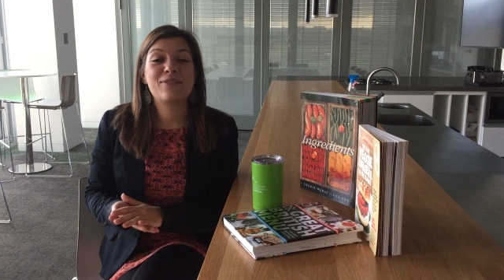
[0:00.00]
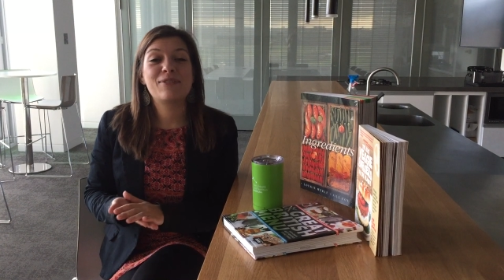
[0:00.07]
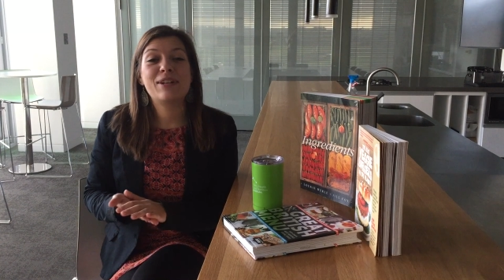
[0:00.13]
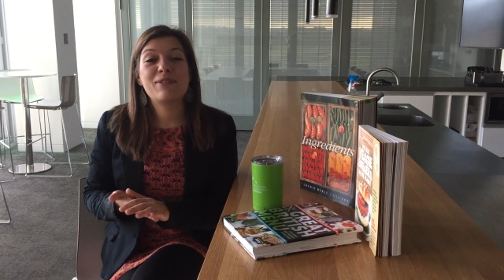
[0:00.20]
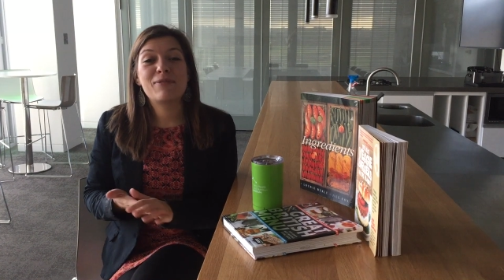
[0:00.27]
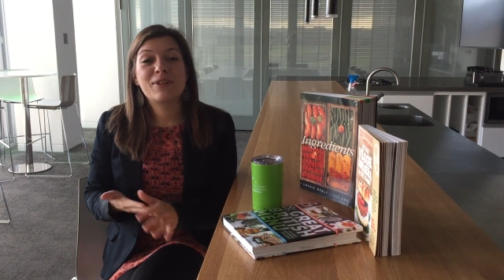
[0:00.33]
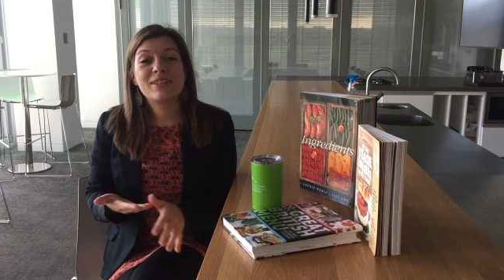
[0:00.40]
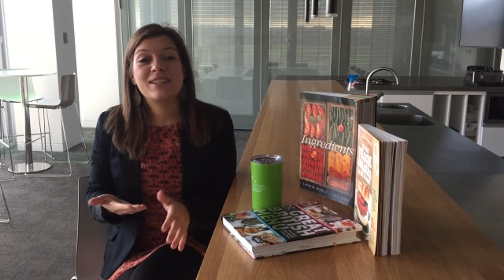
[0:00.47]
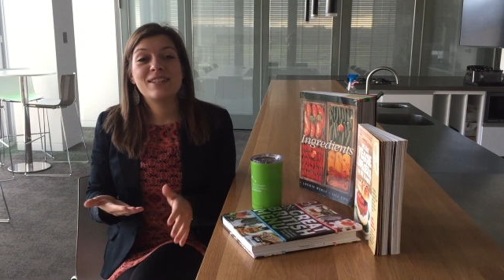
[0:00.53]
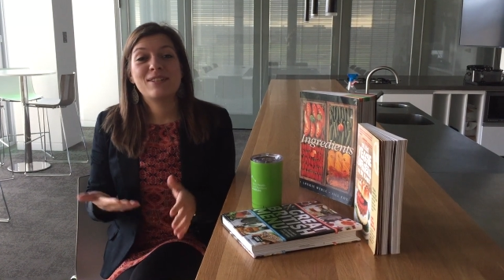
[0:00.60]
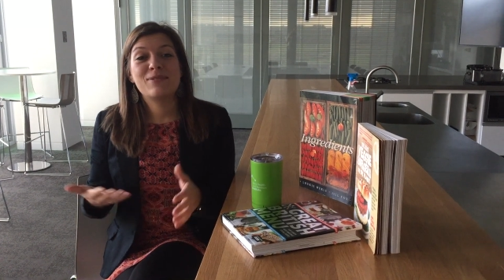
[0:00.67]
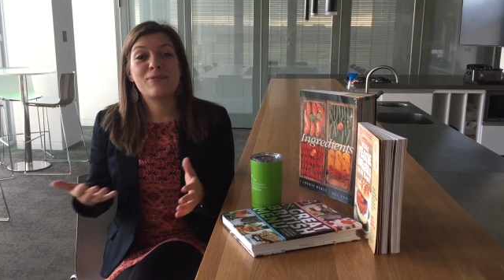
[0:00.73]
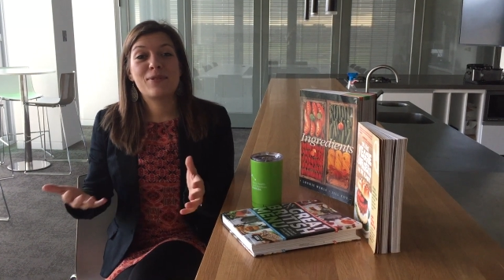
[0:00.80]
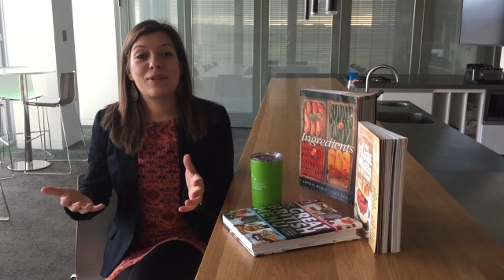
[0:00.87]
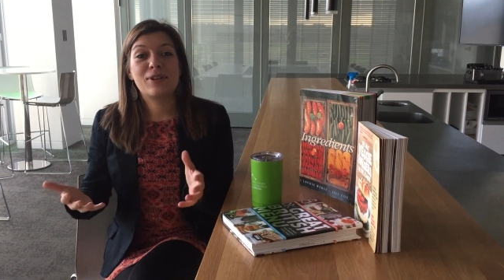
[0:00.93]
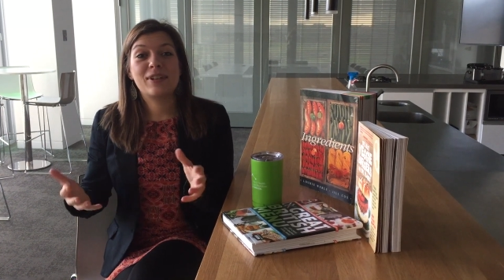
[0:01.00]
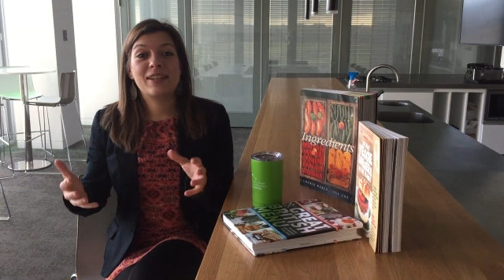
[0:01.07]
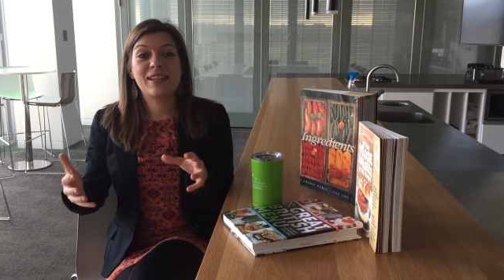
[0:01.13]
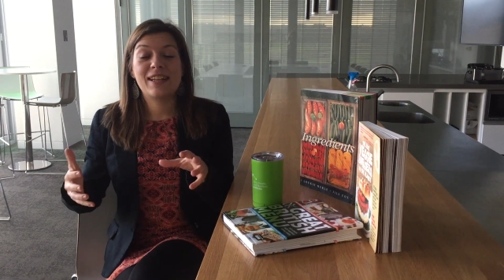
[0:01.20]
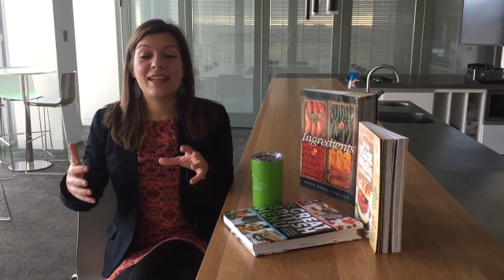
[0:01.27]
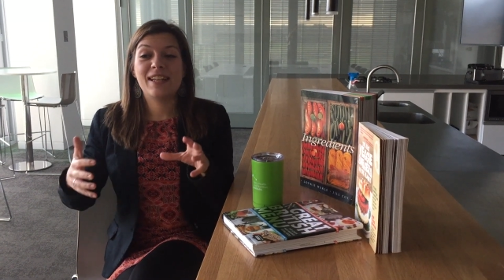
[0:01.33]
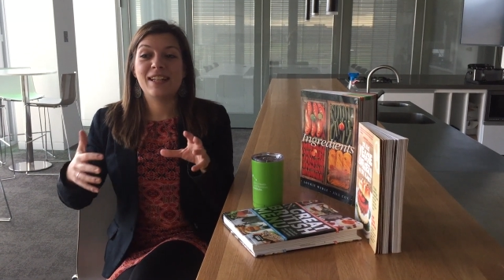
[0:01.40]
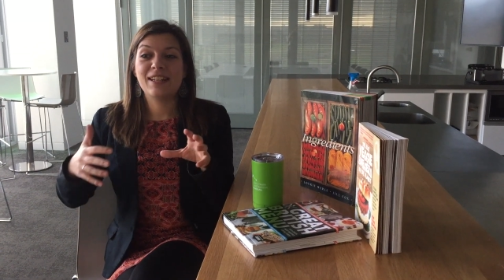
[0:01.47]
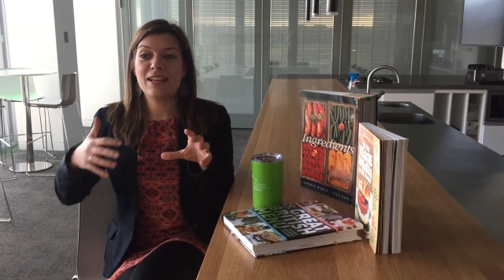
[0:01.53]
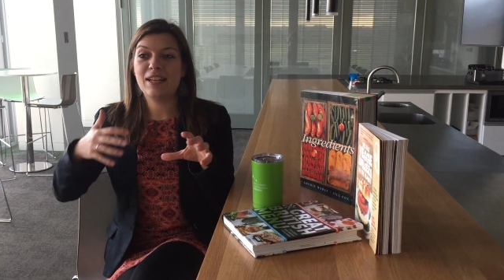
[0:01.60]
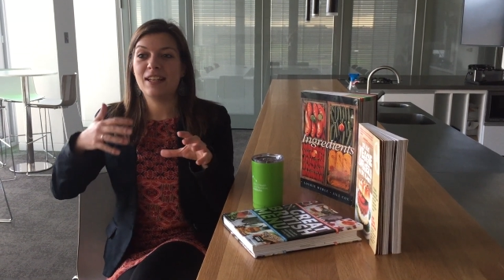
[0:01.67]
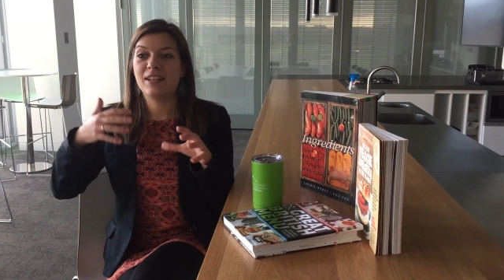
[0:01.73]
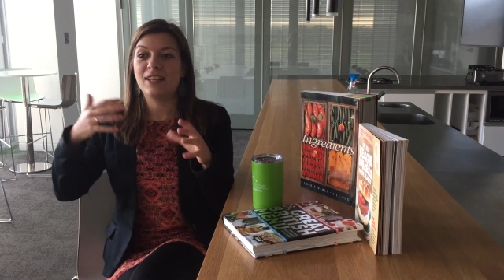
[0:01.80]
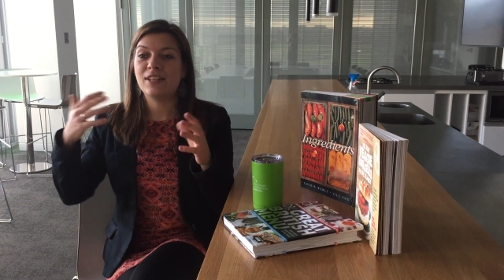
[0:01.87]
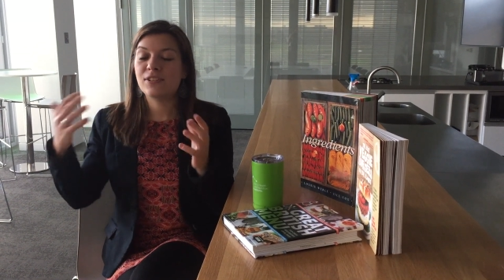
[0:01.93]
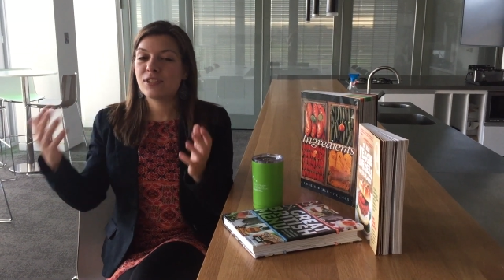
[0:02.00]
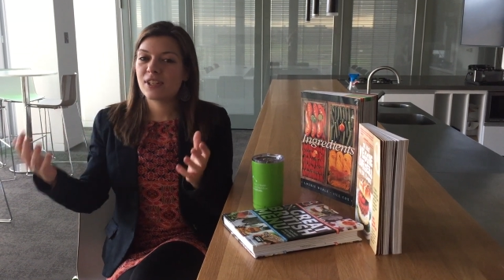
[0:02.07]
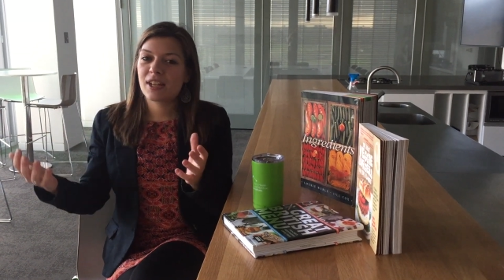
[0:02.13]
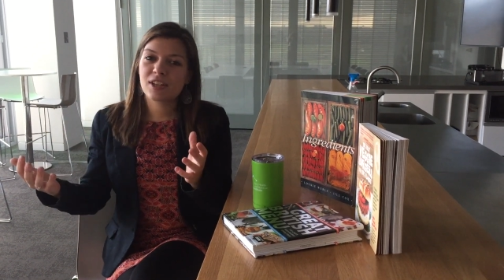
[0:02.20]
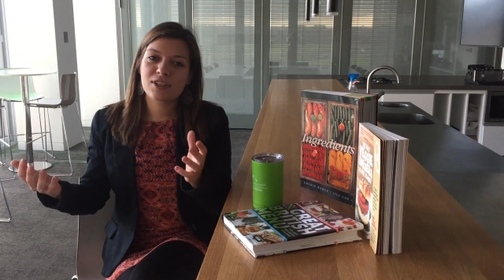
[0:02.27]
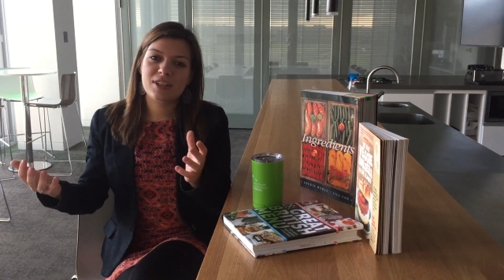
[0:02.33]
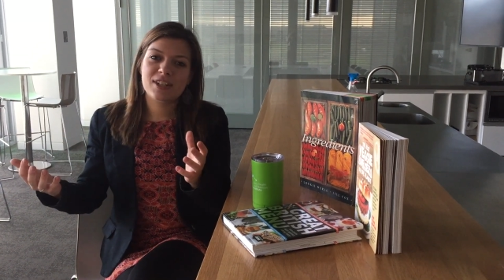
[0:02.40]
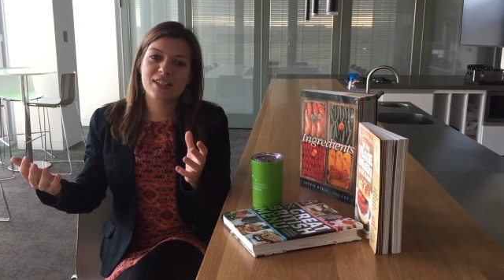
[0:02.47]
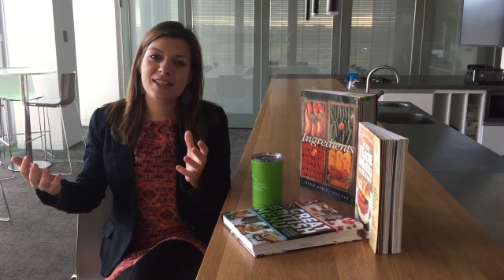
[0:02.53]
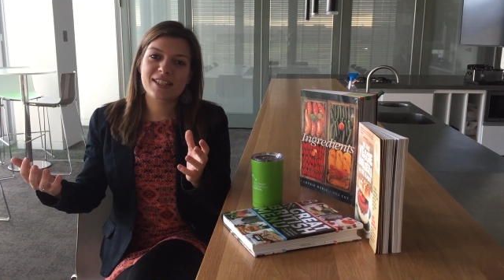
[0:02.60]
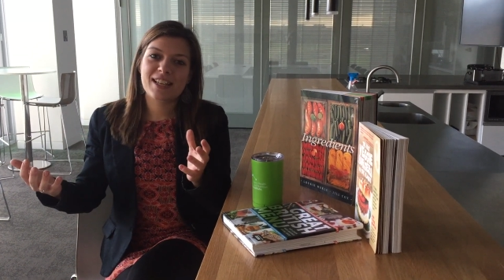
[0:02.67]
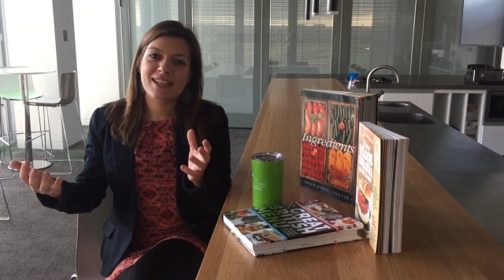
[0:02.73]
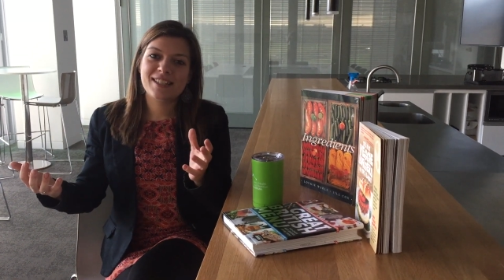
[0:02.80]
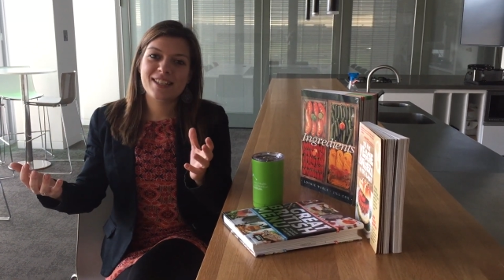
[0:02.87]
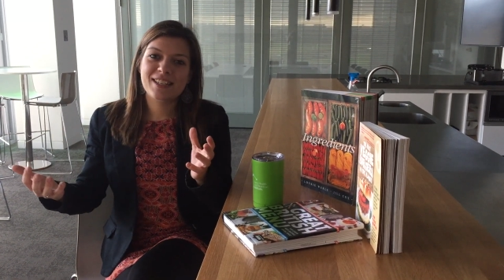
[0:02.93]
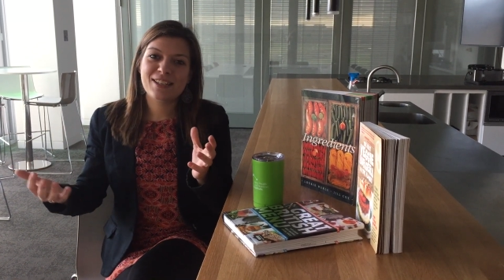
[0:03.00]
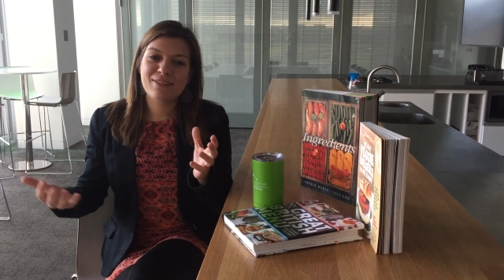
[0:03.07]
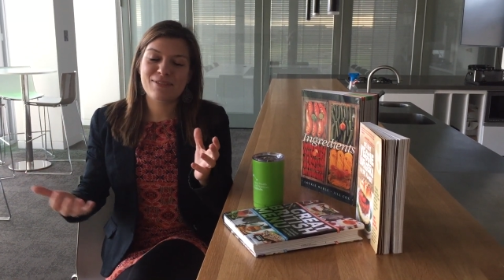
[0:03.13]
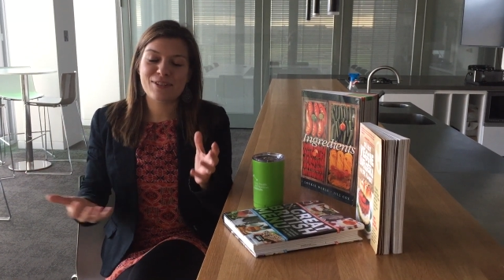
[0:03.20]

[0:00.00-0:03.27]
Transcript: I really wanted to work in an international setting,